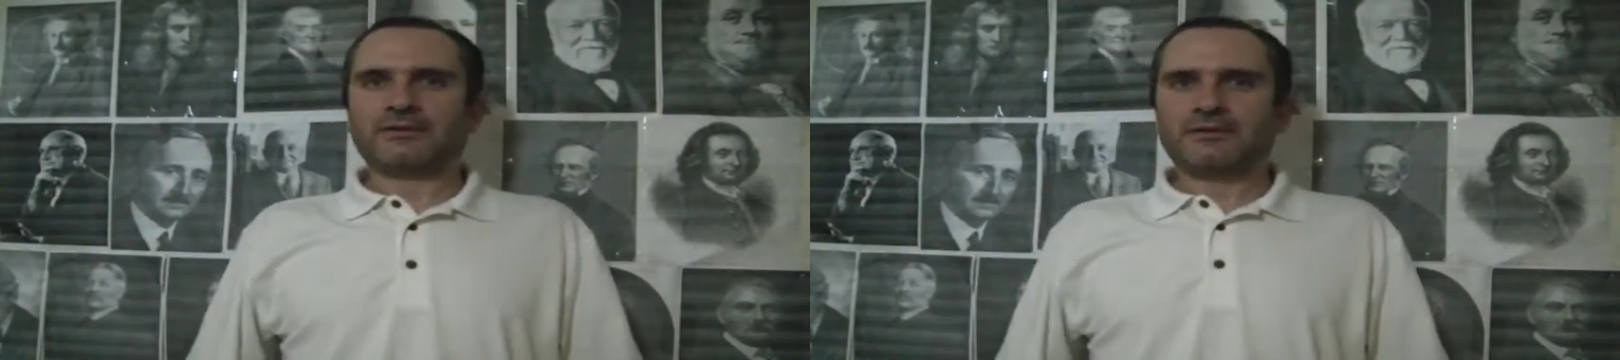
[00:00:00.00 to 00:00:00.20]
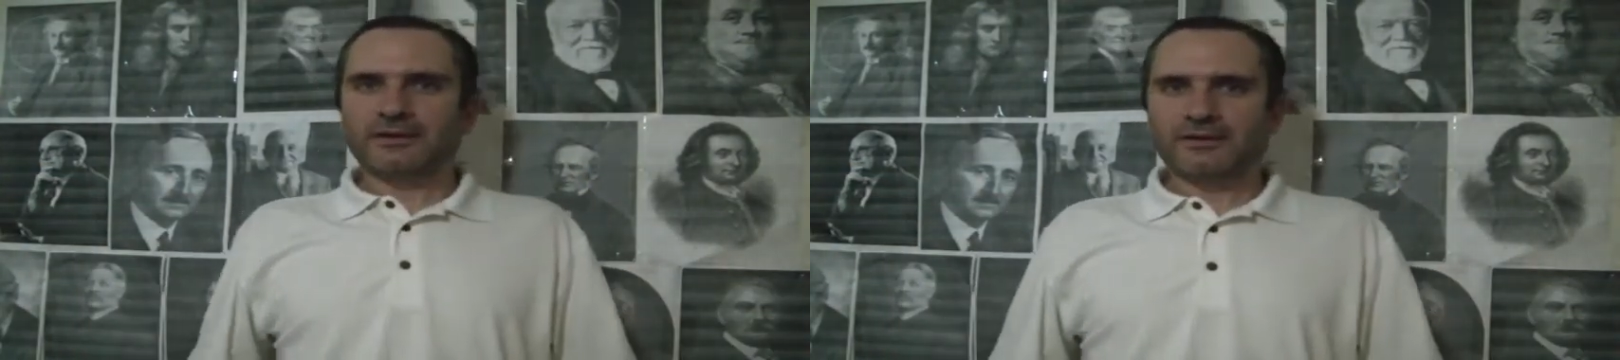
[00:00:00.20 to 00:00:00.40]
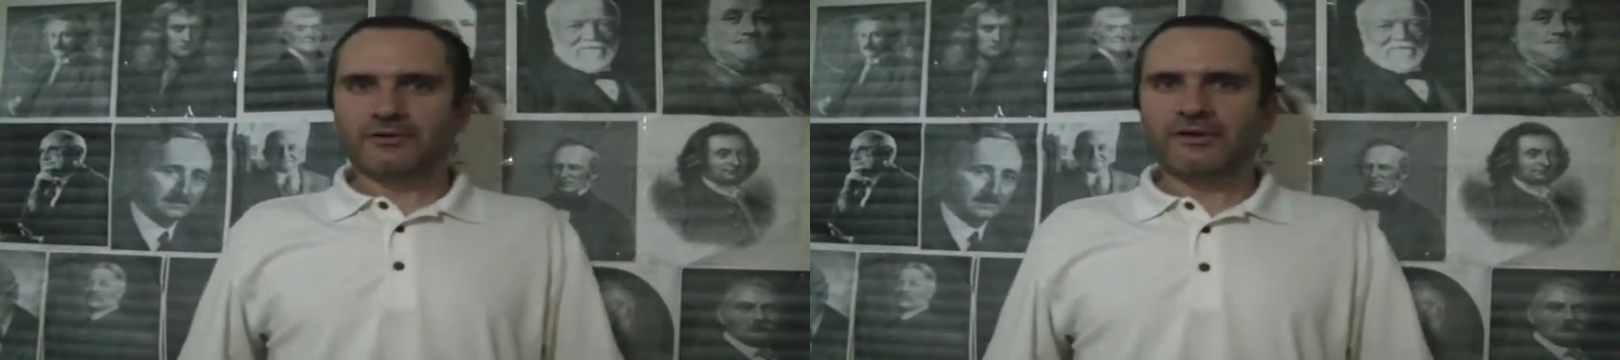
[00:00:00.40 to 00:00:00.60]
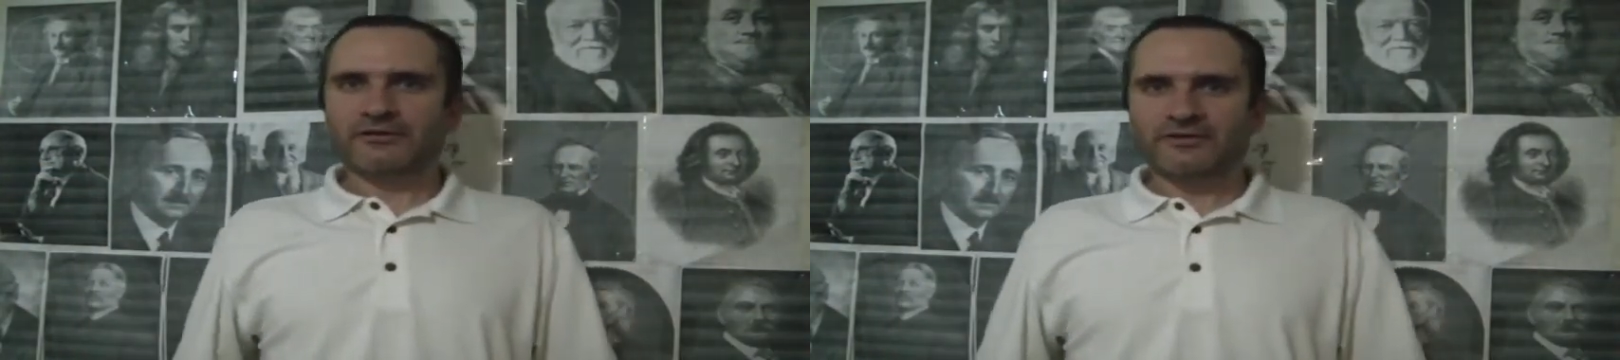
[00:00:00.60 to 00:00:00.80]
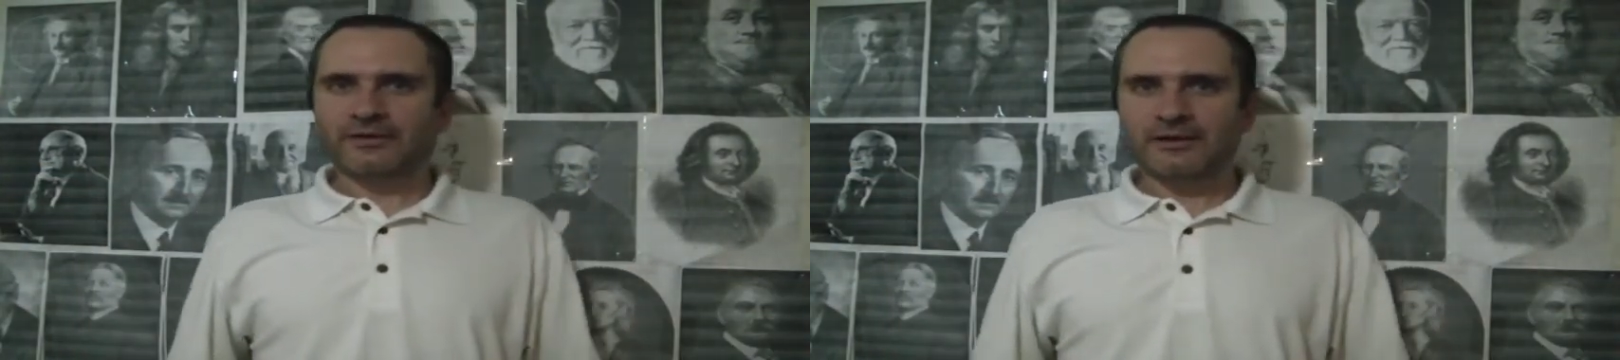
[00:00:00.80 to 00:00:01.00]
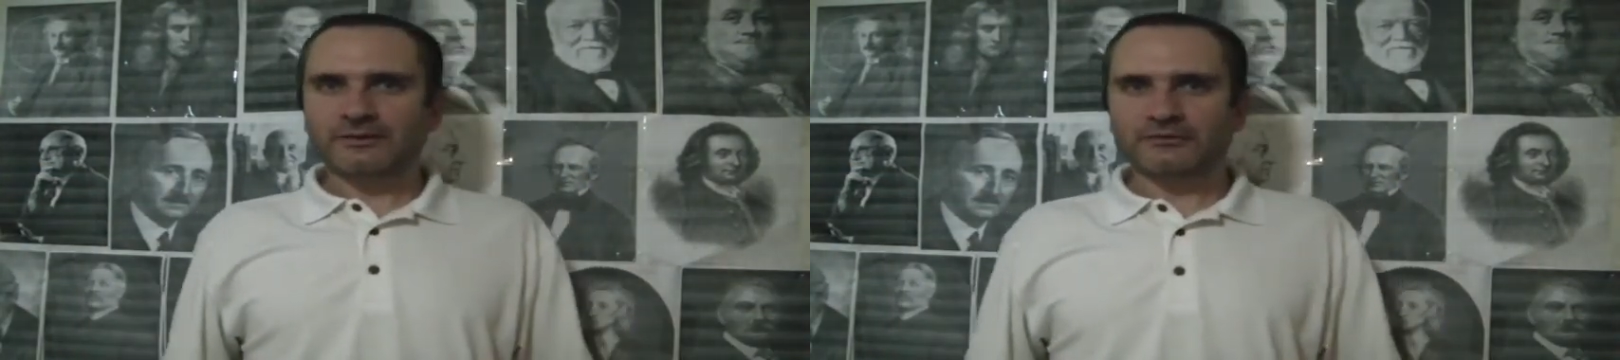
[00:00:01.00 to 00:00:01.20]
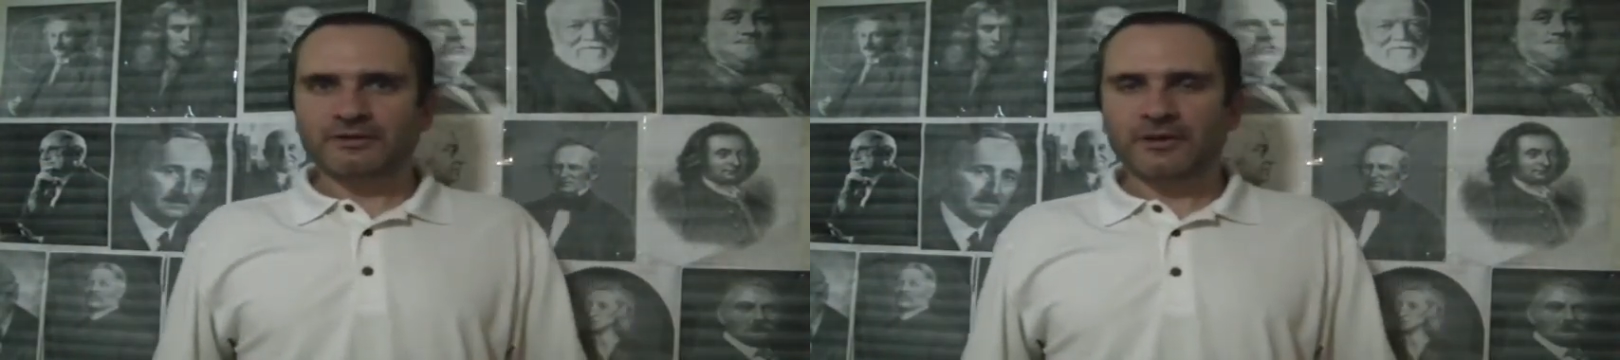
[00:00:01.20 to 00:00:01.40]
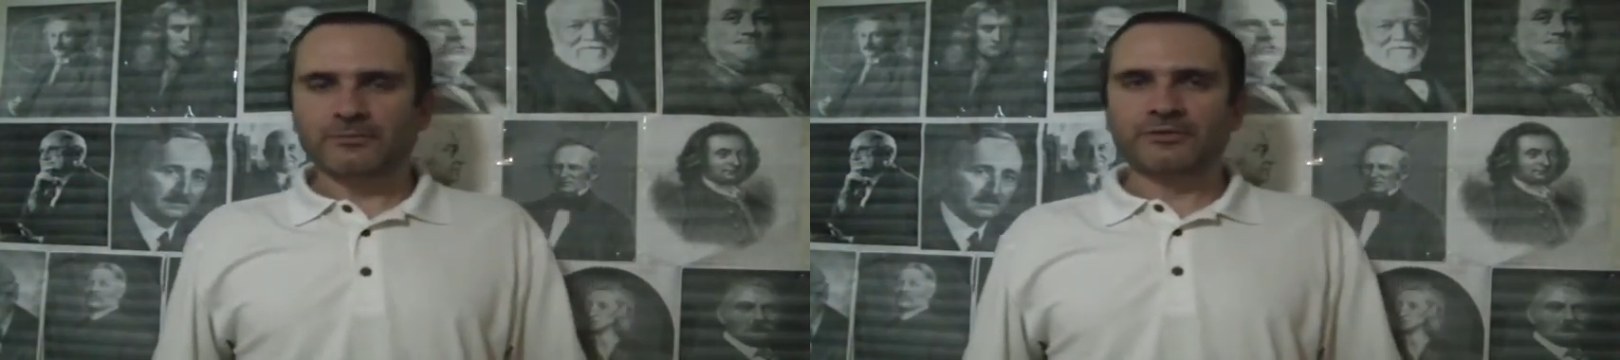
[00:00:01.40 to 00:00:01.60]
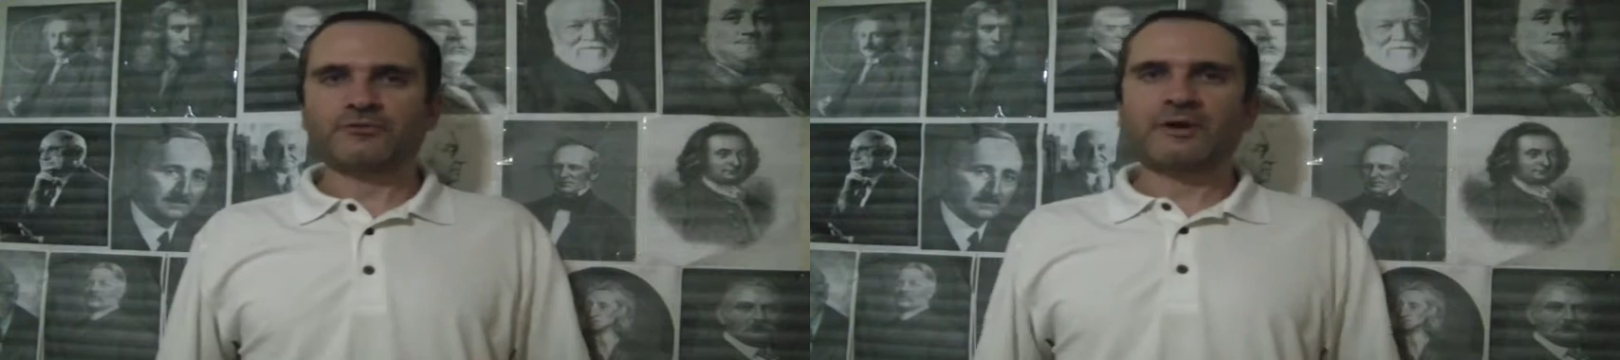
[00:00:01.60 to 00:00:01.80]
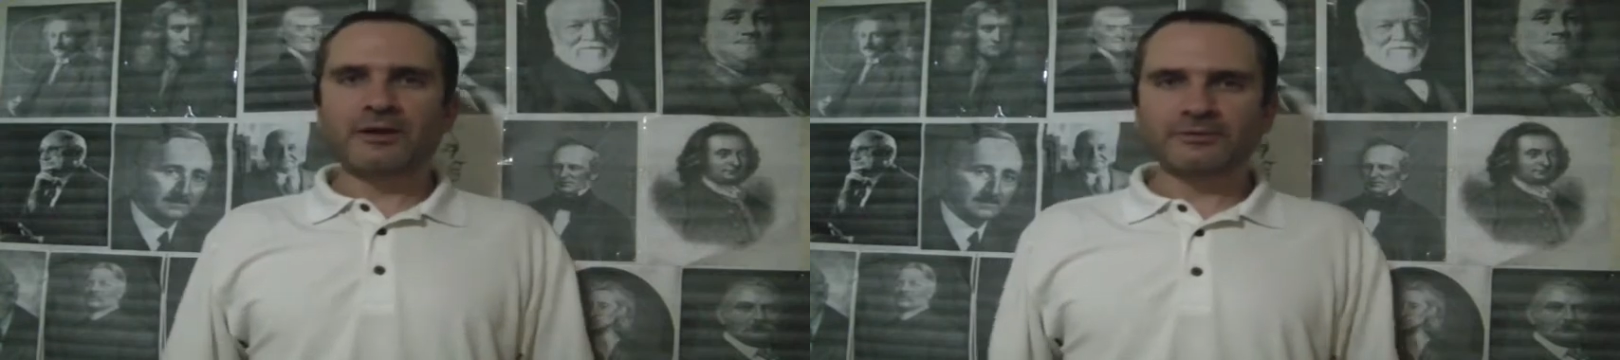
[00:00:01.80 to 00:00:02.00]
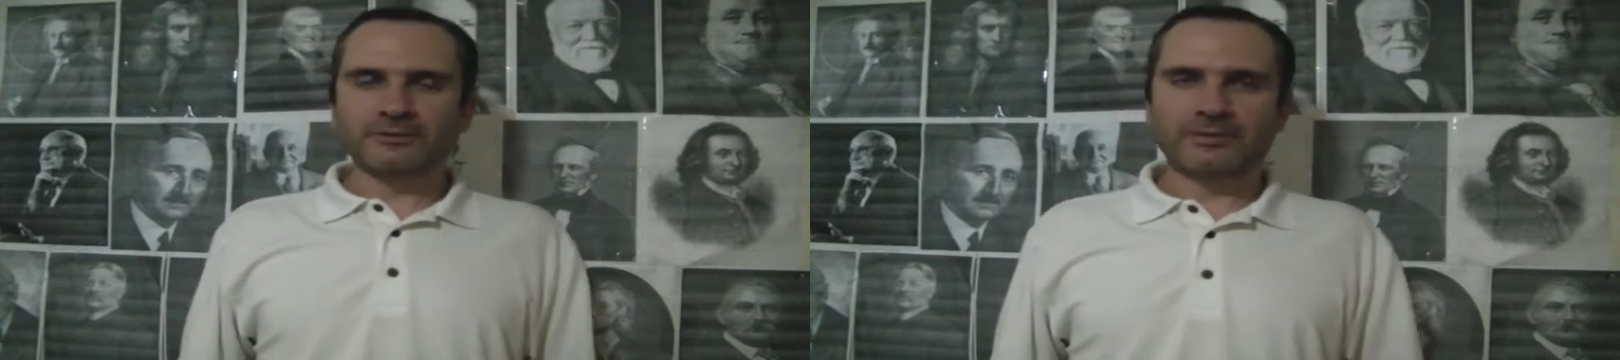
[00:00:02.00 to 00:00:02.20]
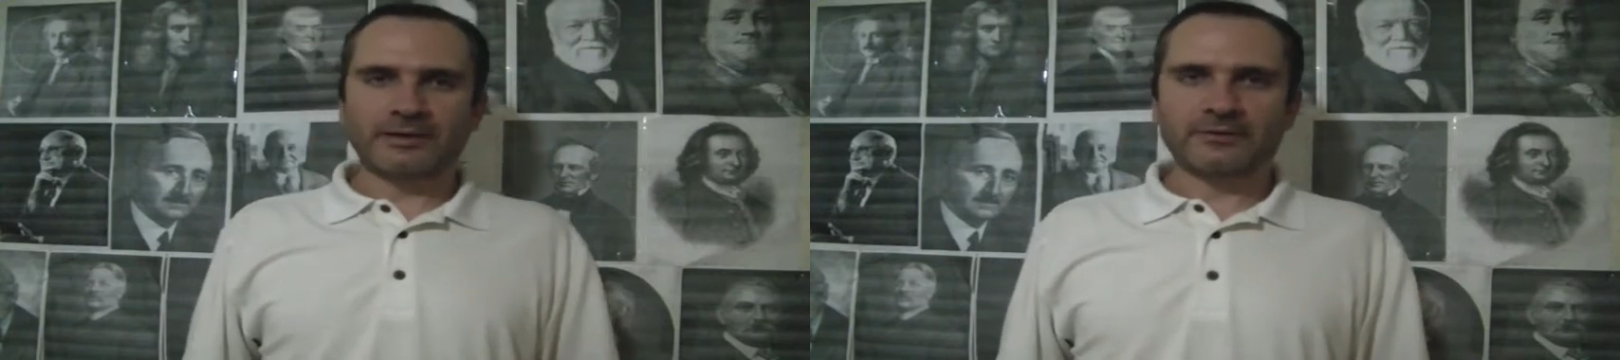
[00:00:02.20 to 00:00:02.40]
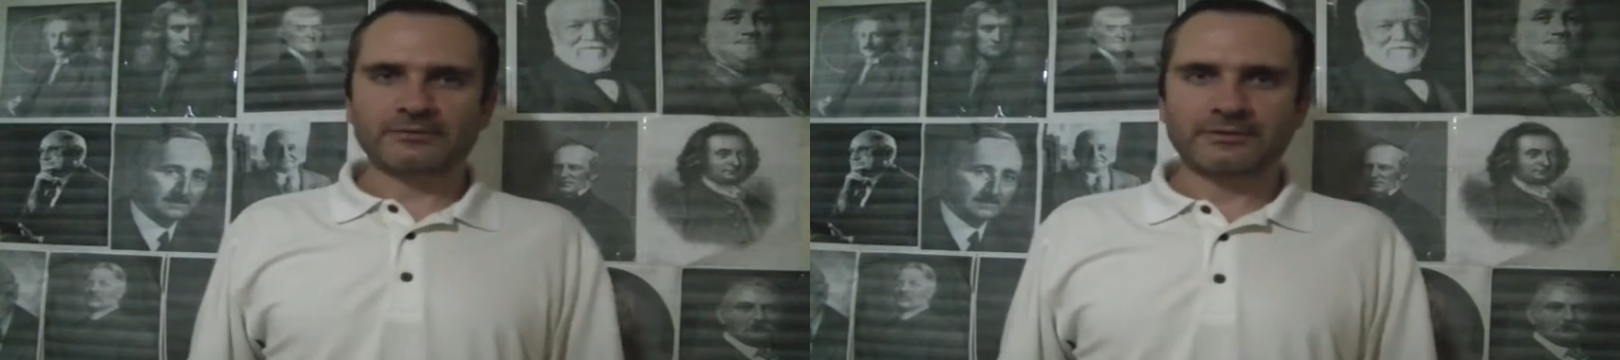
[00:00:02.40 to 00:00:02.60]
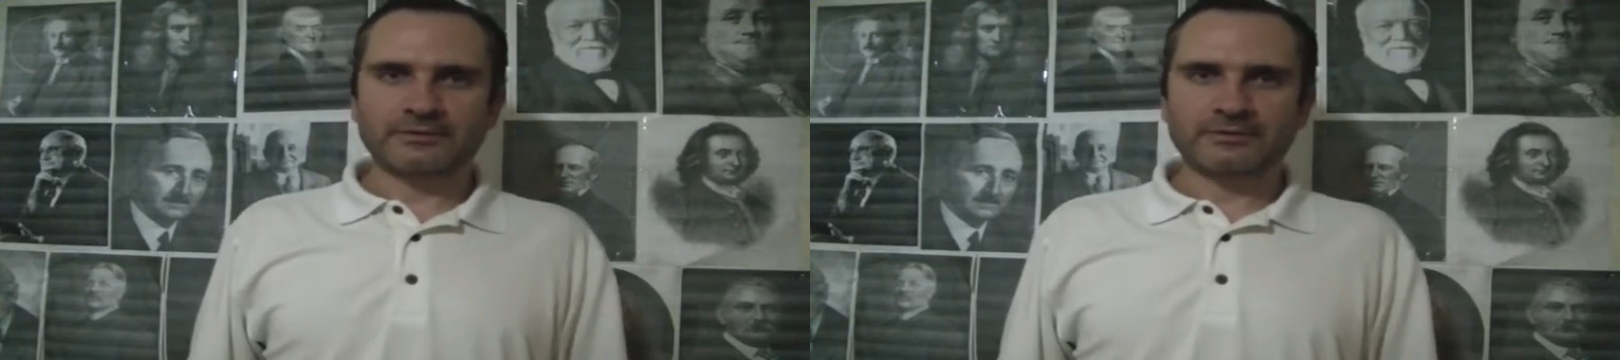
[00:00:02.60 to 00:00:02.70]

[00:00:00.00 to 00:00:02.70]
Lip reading: it could create a very loud sound. But ground and pound,